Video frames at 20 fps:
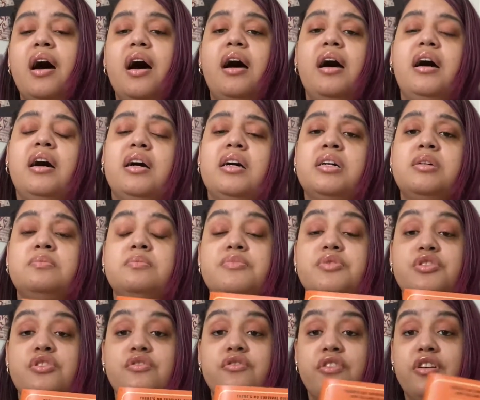Um,
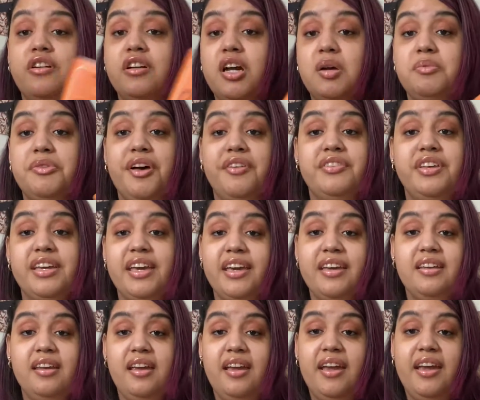so far, I'm loving
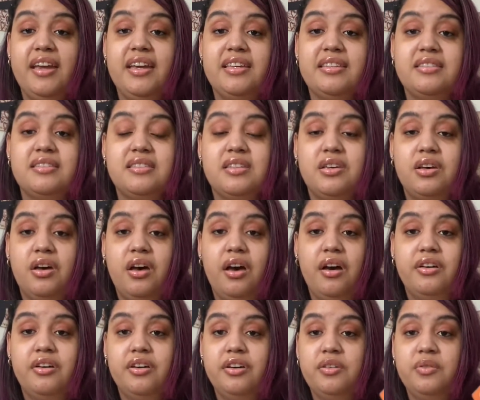it. It's
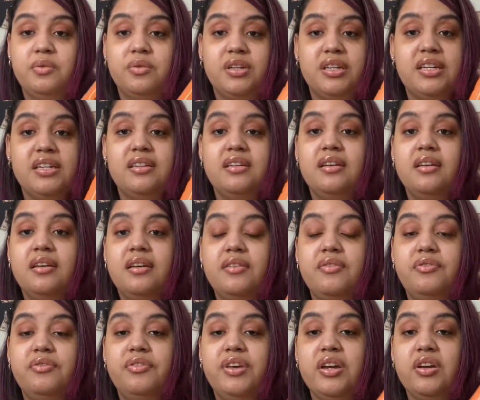a good read.
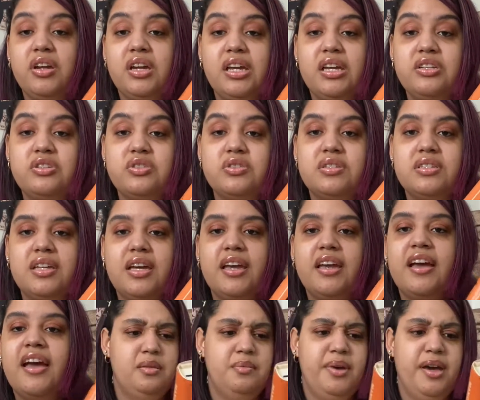Very
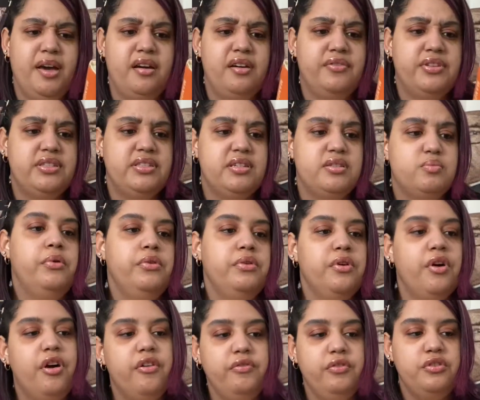interesting. The back of it says,
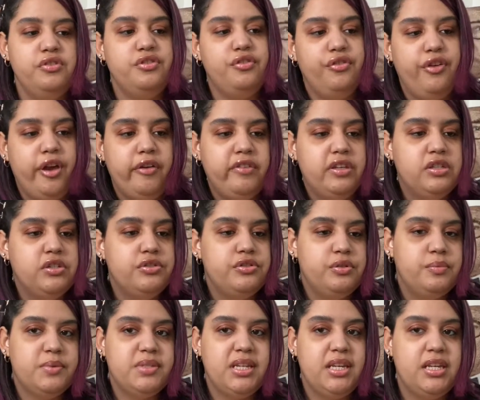Protocol for surviving your
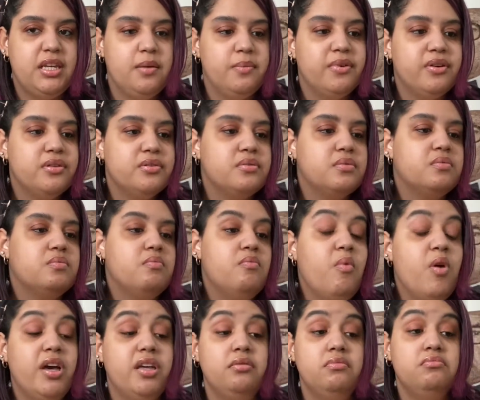doomsday neighbors.
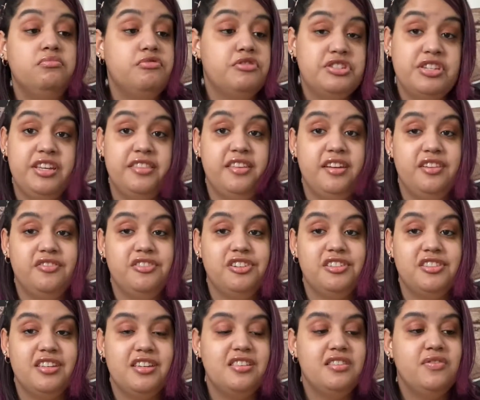1. Pretend that
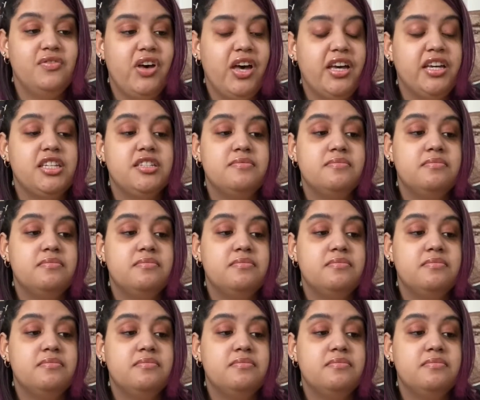everything is fine.